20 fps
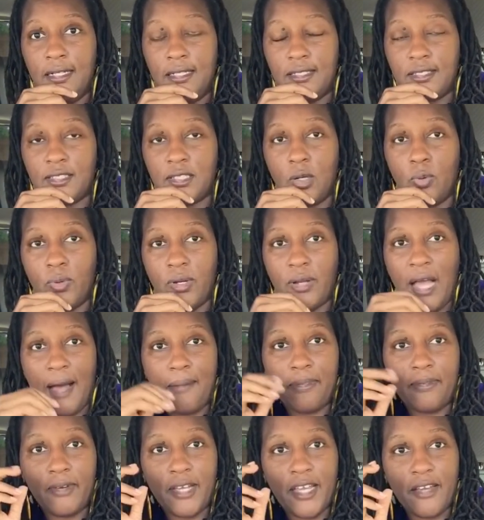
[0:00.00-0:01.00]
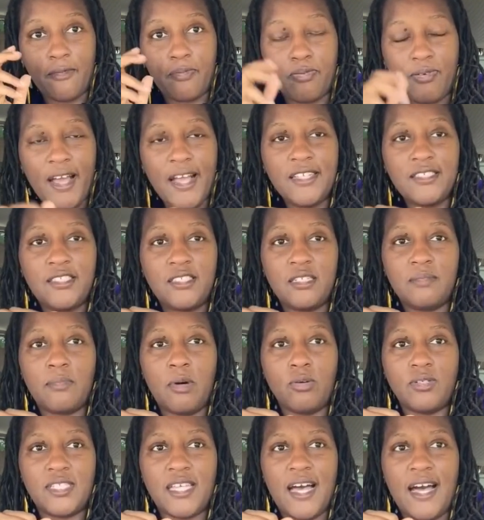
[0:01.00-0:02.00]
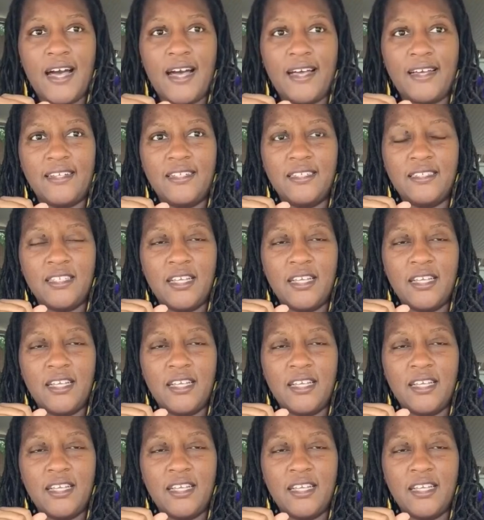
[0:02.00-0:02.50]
So I give praise to the Most High,